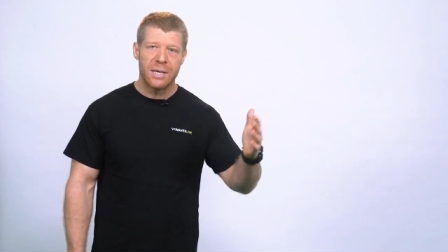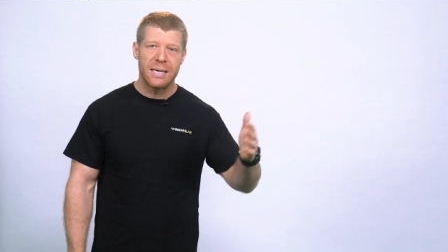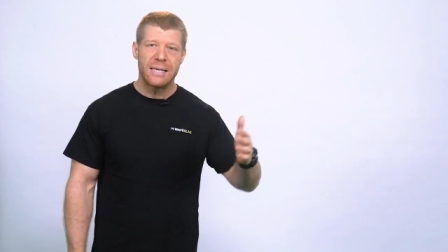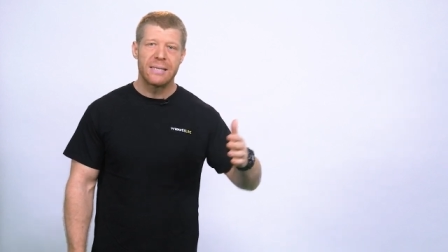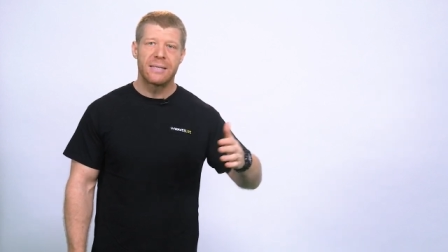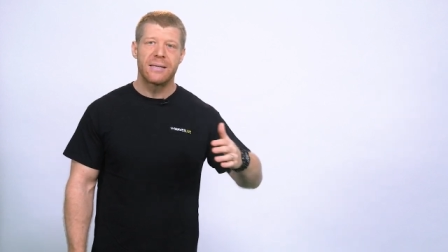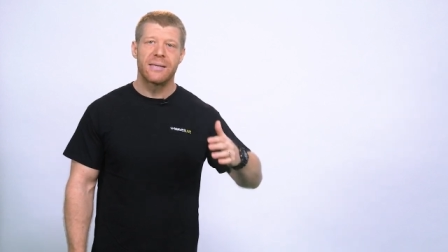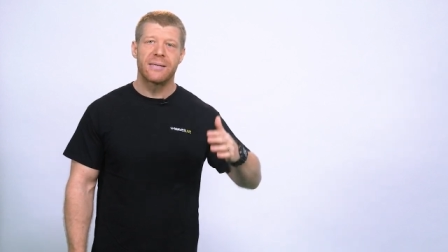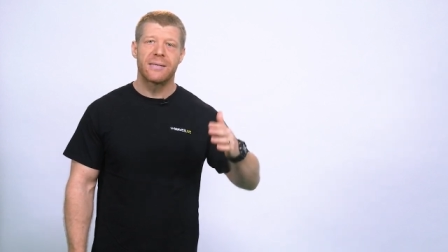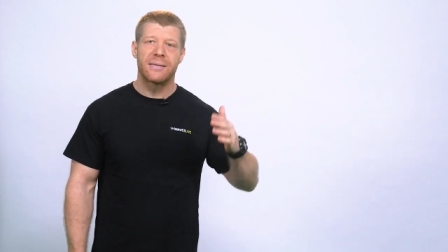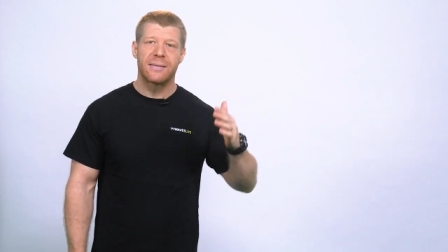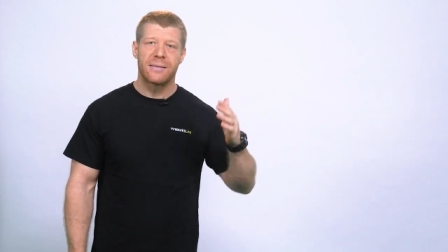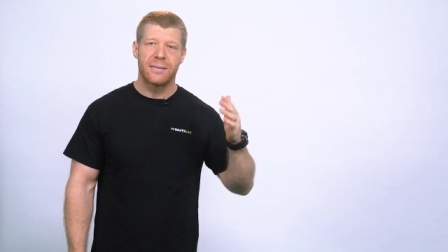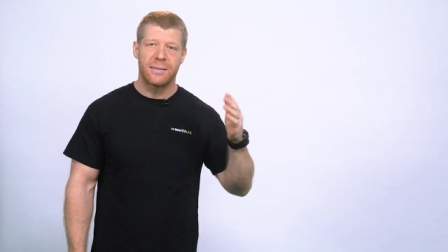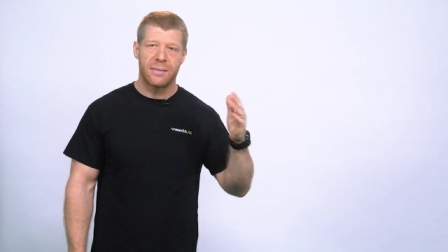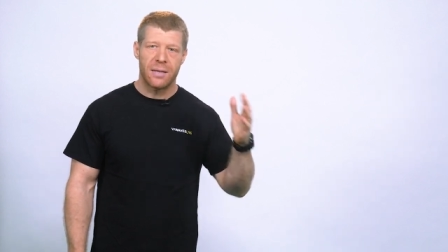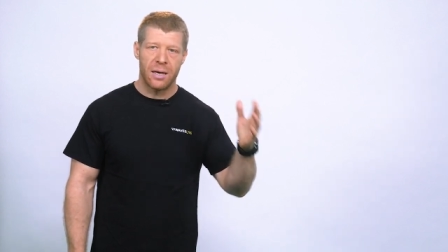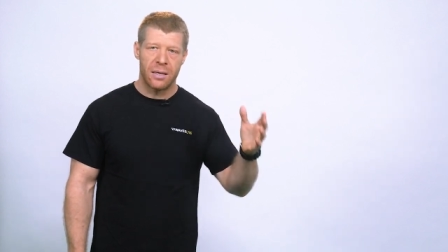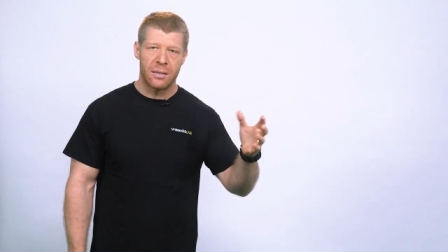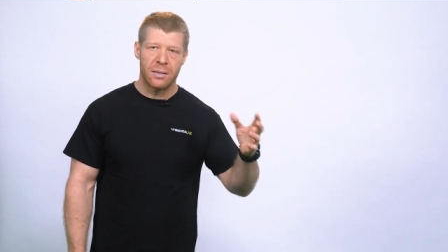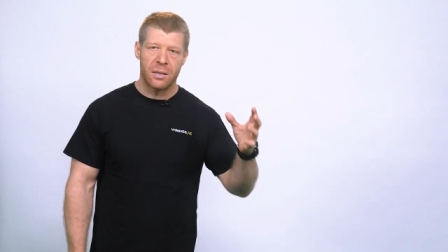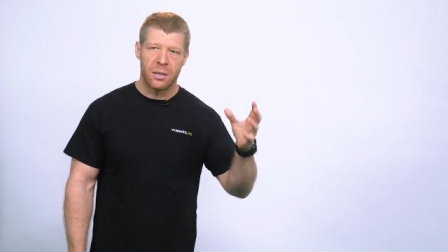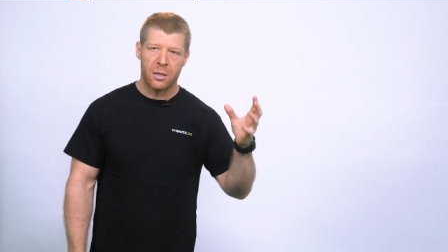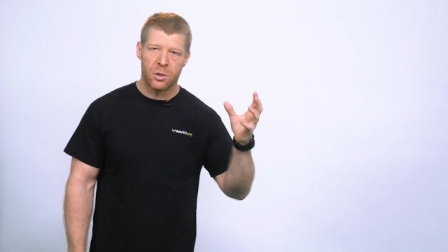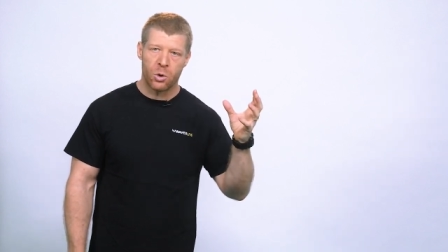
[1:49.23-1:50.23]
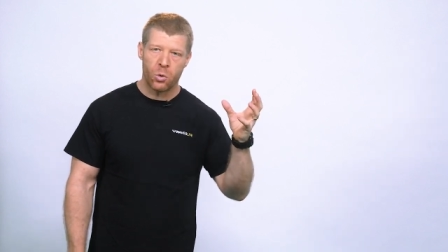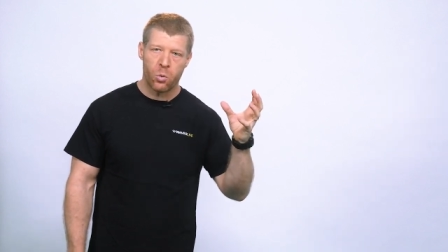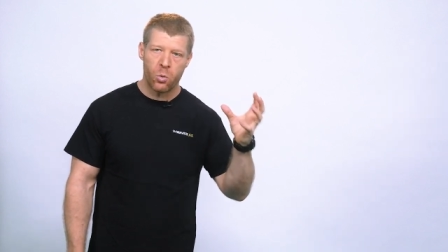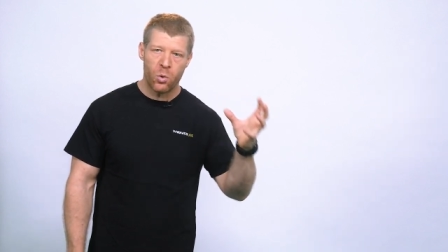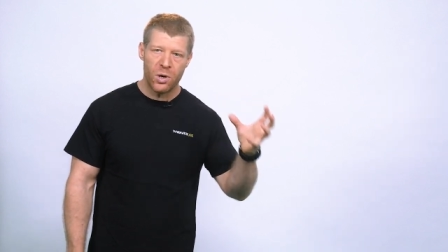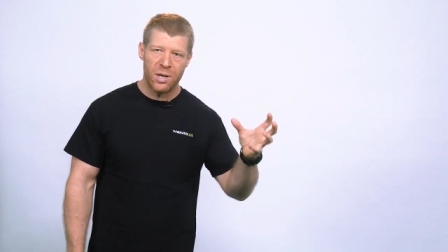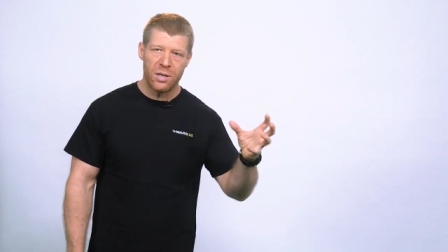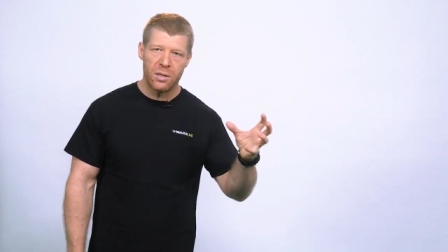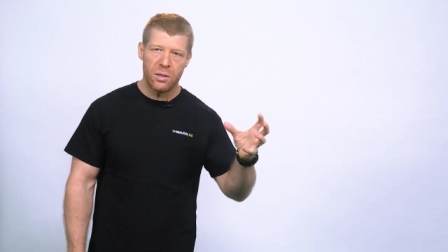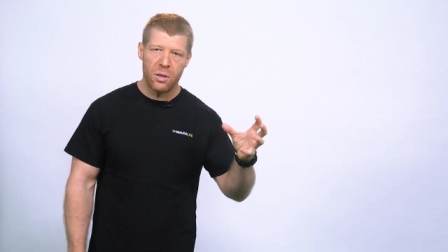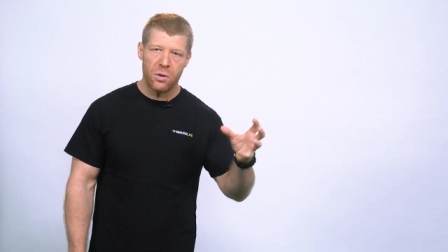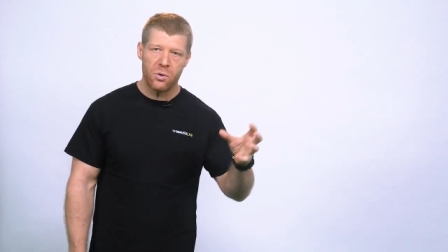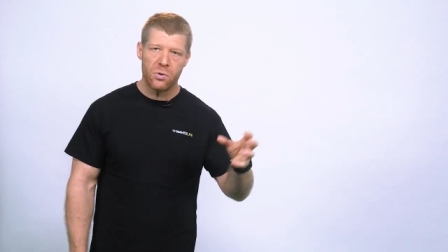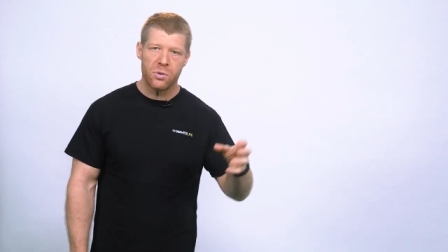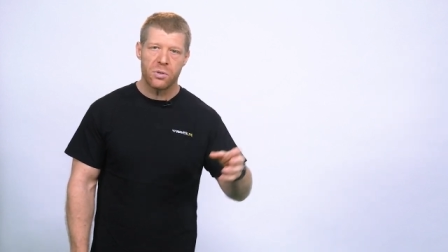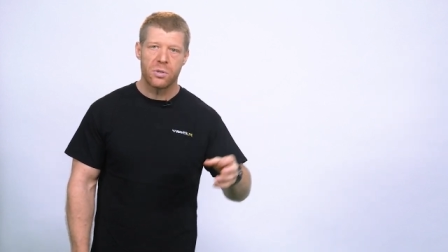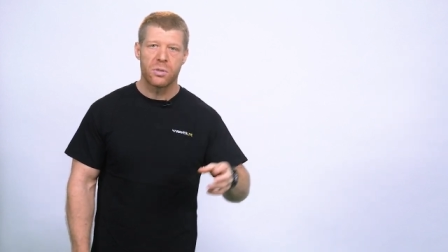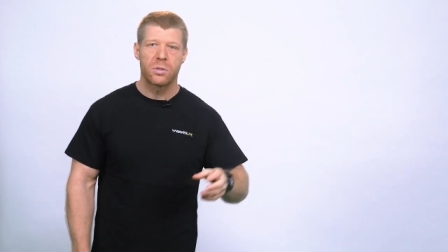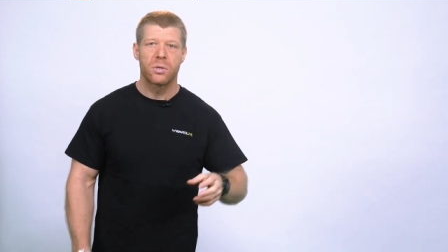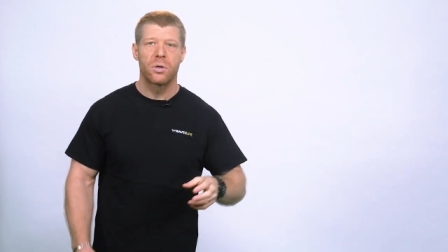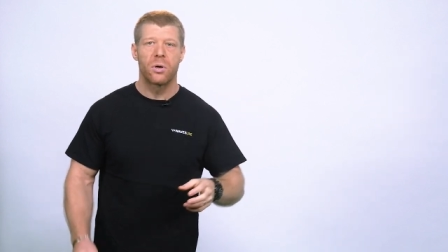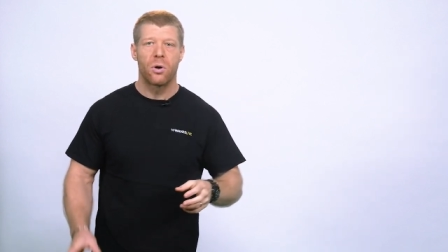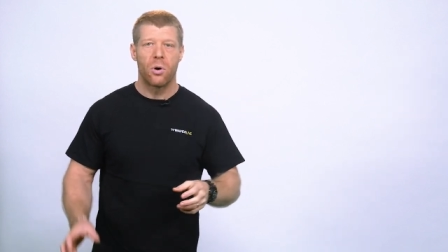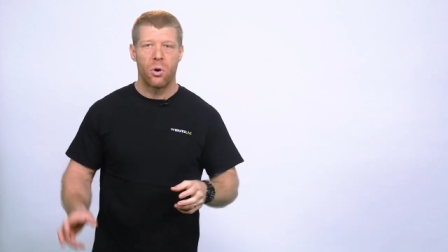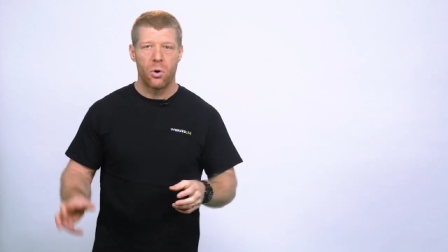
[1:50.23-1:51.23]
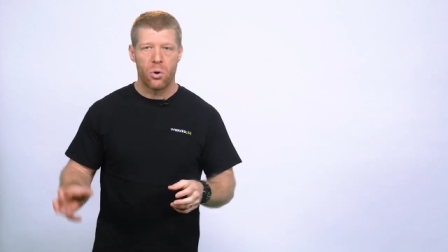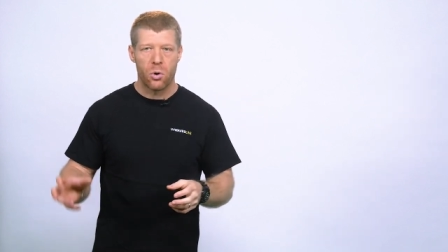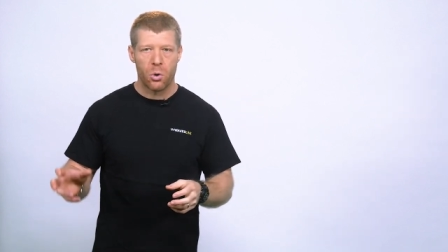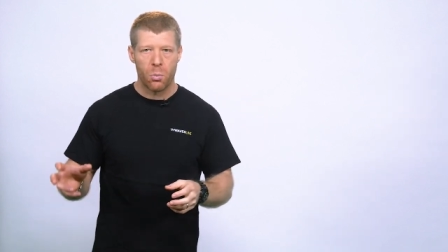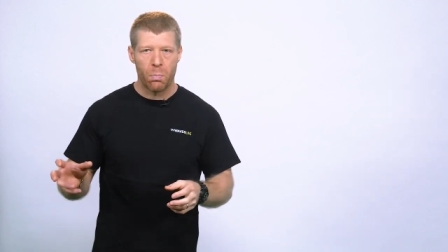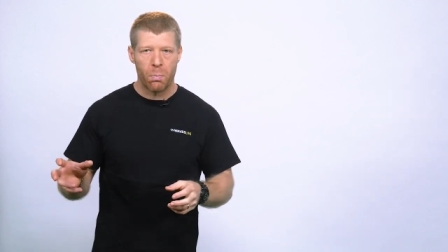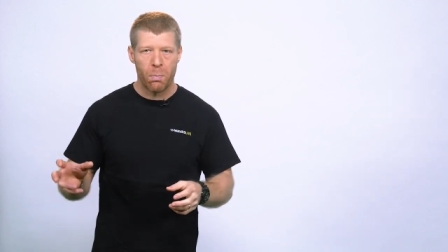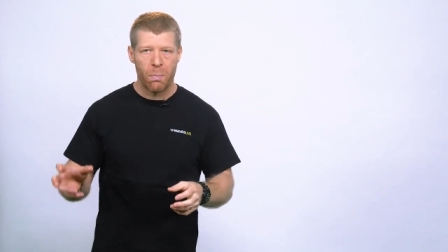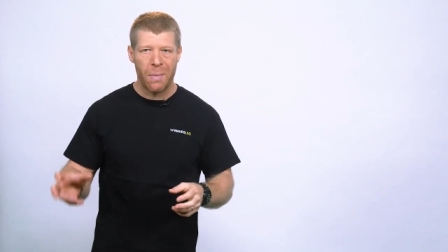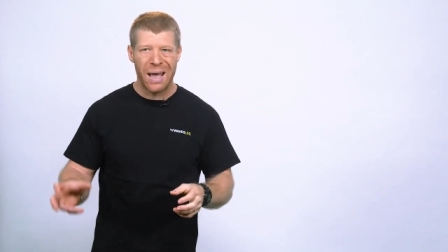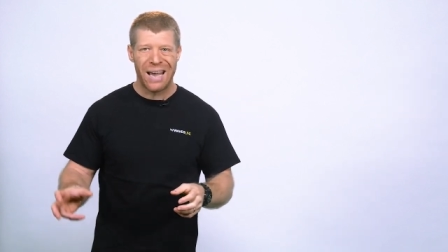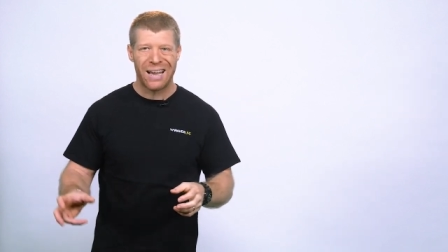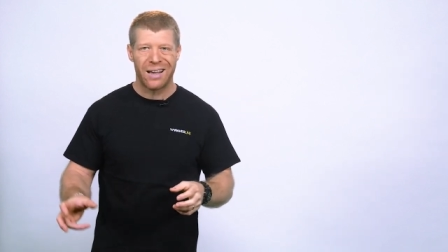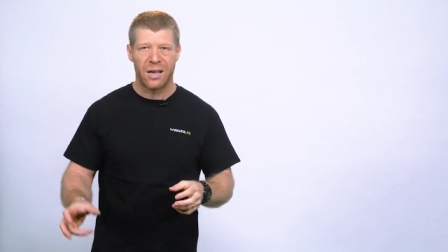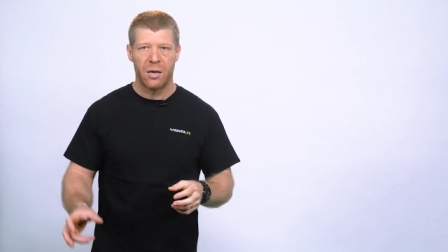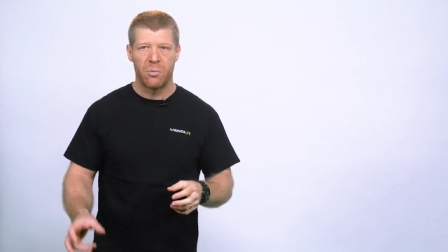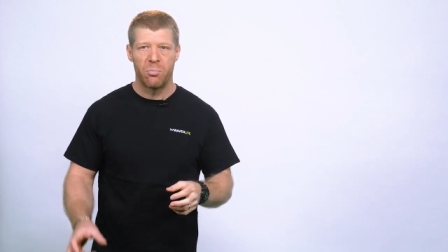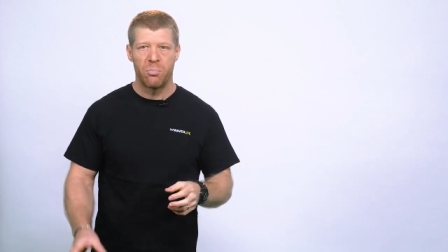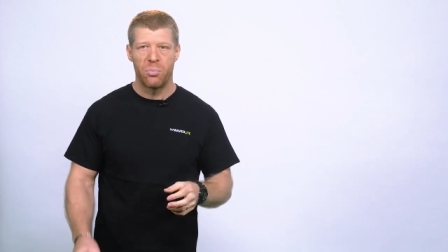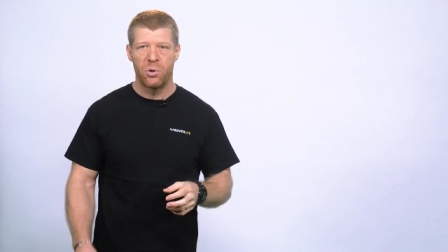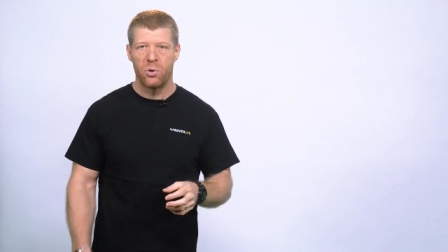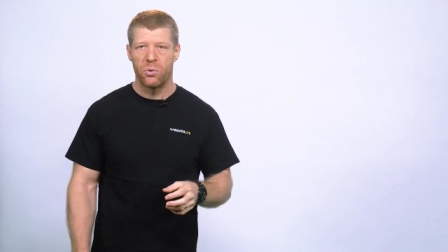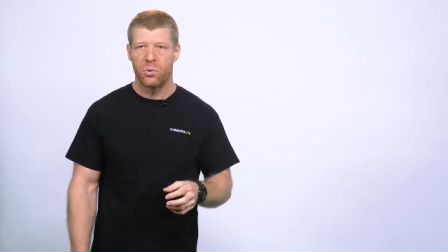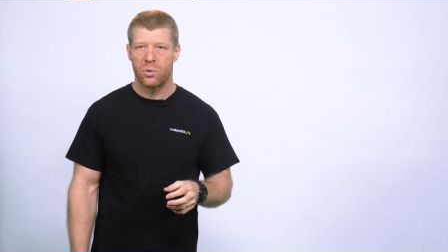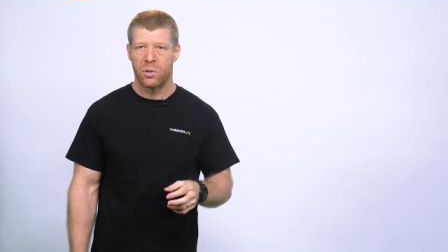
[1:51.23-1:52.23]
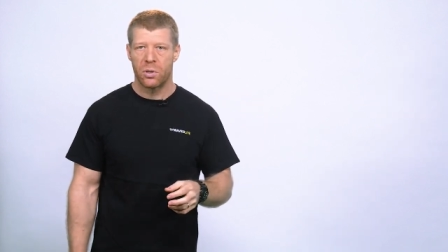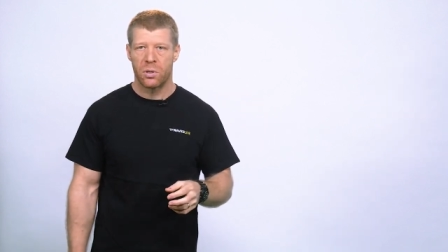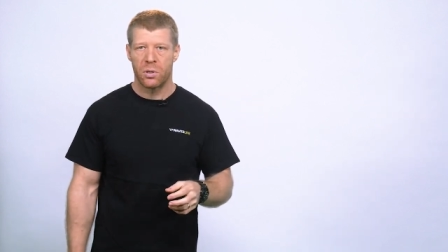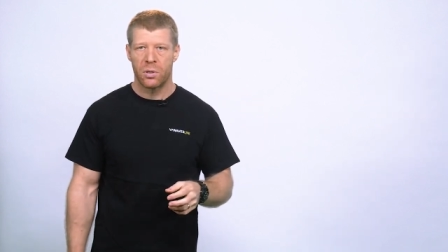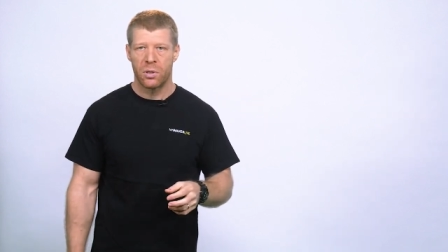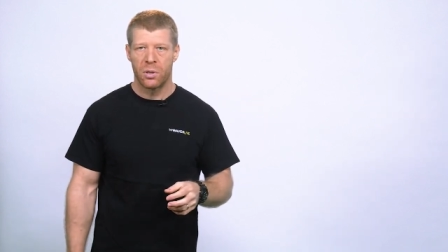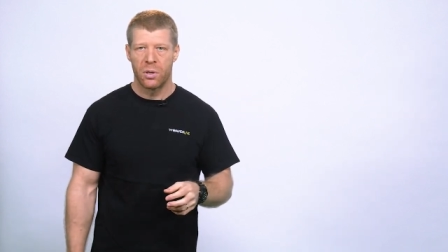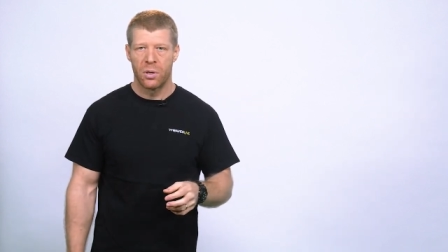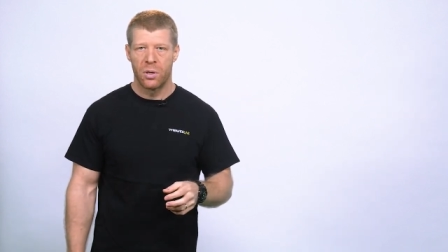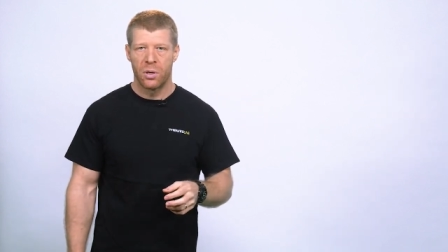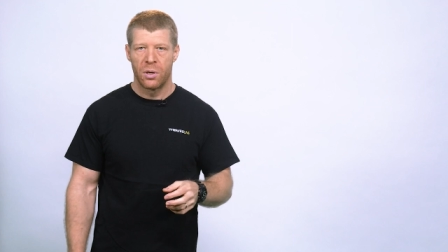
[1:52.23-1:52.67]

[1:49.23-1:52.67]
is a standard Windows or Mac computer